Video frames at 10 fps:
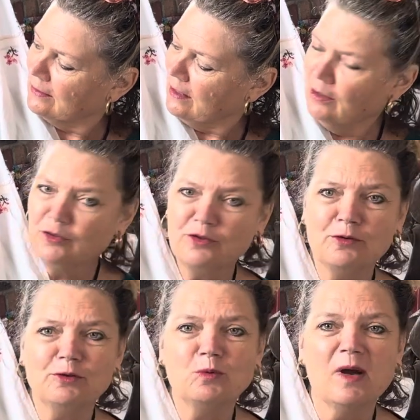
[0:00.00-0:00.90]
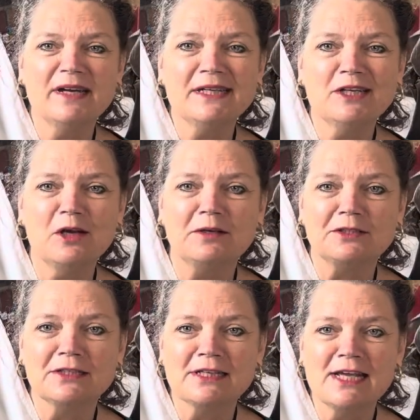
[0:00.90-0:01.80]
I thought, why
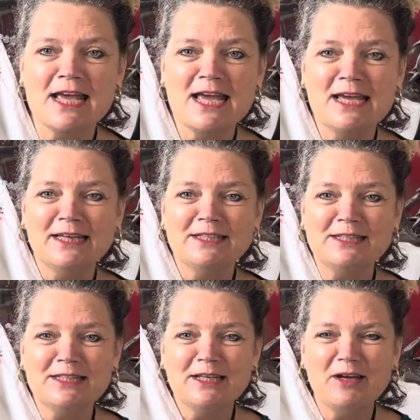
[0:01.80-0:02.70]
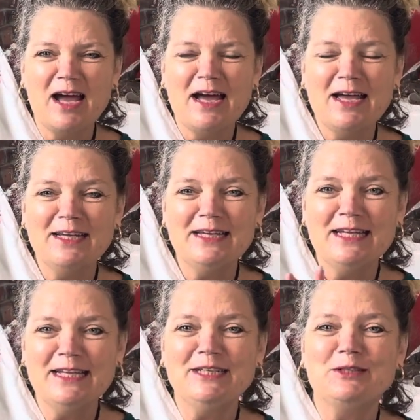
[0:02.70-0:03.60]
not? So
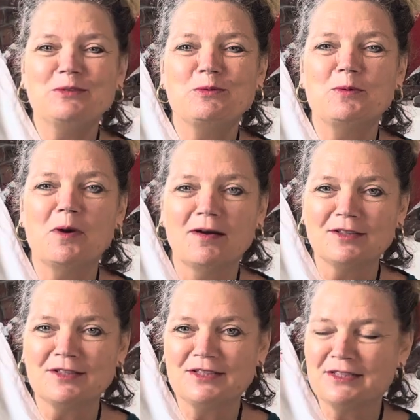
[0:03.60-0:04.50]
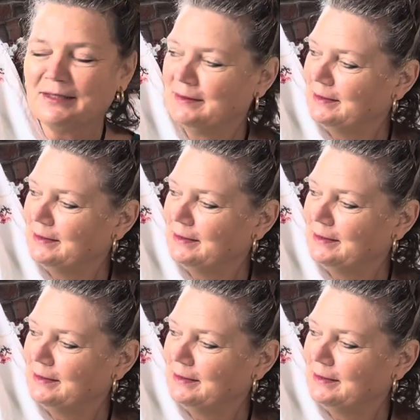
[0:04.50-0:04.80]
it was